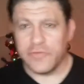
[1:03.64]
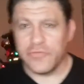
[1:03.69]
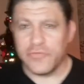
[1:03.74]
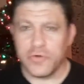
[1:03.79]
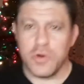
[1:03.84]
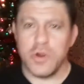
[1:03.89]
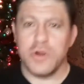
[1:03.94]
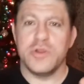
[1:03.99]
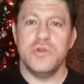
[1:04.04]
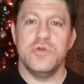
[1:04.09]
for
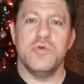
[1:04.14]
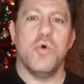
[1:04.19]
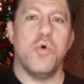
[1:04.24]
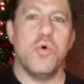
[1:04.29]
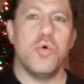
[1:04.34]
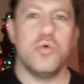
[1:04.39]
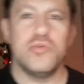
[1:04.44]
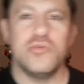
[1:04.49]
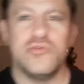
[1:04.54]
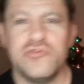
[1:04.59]
all you
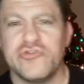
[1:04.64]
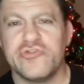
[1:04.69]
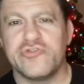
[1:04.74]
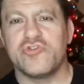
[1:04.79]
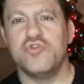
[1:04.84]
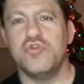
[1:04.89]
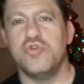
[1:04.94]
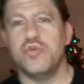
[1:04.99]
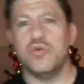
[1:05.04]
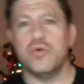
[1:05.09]
old
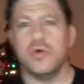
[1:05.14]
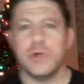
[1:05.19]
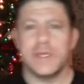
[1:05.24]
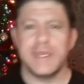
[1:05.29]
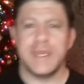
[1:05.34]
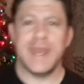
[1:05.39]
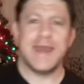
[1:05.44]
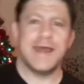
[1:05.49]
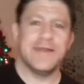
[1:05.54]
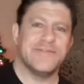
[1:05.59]
school
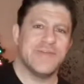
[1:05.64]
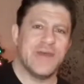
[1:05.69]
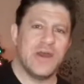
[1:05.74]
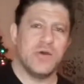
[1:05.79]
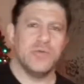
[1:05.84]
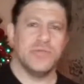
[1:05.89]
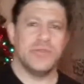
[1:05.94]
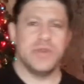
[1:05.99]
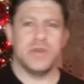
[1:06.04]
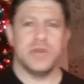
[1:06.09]
cats
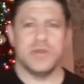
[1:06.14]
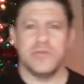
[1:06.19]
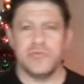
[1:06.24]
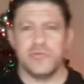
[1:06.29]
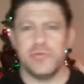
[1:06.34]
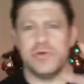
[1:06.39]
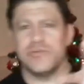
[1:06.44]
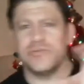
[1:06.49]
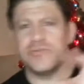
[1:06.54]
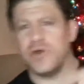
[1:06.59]
out there, as
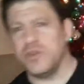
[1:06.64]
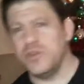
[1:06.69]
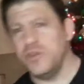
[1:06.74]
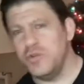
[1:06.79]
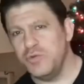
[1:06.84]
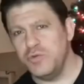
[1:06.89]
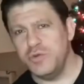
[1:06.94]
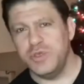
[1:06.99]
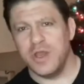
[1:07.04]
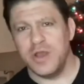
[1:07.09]
well as all
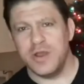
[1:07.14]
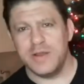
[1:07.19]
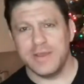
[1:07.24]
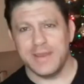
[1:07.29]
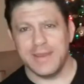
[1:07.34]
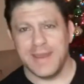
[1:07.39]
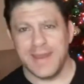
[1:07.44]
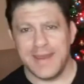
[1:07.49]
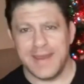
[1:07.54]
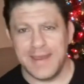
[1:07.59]
you young
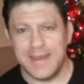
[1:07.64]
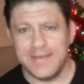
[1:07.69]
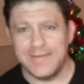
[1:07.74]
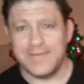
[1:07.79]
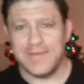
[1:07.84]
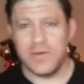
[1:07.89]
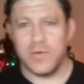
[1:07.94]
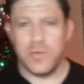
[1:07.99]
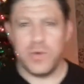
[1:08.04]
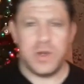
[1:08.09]
guys
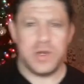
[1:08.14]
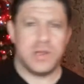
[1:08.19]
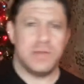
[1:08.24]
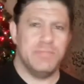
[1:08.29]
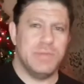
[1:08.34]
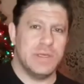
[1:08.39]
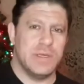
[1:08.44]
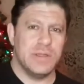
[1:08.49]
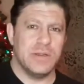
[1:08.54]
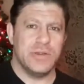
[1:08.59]
that want to
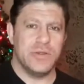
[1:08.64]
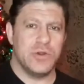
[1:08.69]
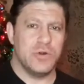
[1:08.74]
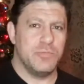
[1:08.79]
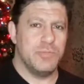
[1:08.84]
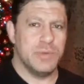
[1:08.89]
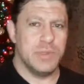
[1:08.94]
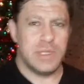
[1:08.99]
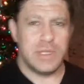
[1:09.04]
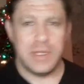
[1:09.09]
be a little
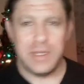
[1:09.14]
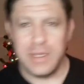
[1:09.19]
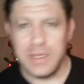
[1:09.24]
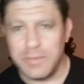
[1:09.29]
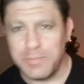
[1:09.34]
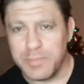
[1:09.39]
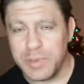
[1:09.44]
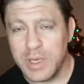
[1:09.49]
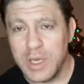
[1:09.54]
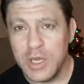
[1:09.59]
bit
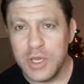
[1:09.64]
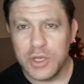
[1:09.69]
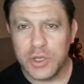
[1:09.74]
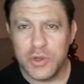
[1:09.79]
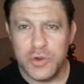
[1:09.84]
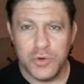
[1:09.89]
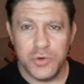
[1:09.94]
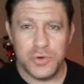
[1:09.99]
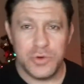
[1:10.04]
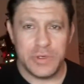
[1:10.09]
hip,
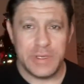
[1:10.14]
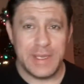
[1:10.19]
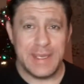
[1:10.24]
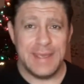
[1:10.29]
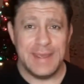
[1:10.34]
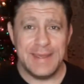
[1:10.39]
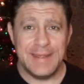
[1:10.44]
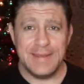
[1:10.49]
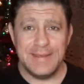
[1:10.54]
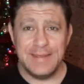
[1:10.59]
cool,
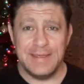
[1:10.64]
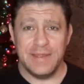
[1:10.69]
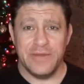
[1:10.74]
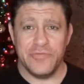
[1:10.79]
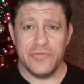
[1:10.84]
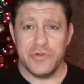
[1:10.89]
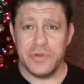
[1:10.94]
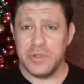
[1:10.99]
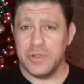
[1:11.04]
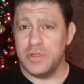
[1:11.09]
and
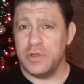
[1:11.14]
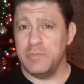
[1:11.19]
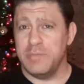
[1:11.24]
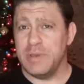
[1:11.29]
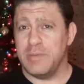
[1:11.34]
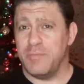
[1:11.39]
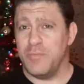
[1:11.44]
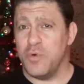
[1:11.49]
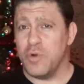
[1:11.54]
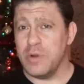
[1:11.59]
different, a little
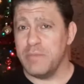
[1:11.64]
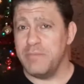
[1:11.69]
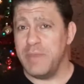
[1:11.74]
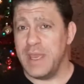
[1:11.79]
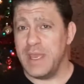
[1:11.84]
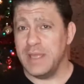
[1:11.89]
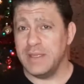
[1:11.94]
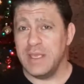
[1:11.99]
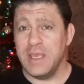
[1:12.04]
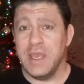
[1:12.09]
bit more
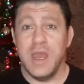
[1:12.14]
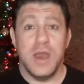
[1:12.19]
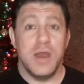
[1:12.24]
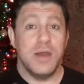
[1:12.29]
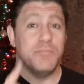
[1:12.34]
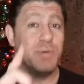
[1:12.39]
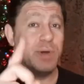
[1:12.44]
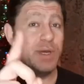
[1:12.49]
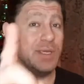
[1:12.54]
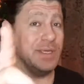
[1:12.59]
manly,
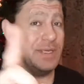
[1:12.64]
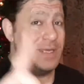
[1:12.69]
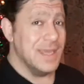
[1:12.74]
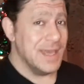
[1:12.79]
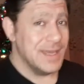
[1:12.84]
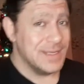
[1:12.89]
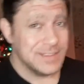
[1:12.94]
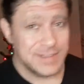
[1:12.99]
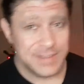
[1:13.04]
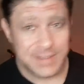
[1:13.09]
but
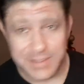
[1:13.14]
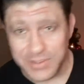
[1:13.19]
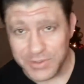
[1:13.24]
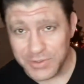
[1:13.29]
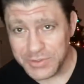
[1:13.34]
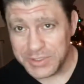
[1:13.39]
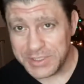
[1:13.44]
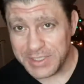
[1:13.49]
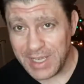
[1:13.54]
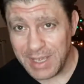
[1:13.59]
yet
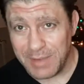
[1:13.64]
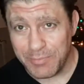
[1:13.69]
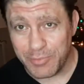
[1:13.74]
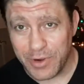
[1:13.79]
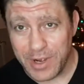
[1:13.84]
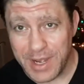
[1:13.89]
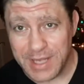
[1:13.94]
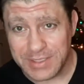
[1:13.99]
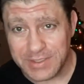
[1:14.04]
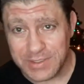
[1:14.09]
still stay
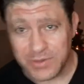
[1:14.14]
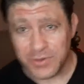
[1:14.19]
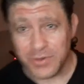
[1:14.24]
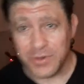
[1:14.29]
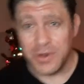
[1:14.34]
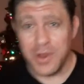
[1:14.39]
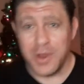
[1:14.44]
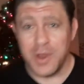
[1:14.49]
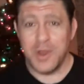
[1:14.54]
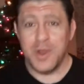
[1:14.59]
practical.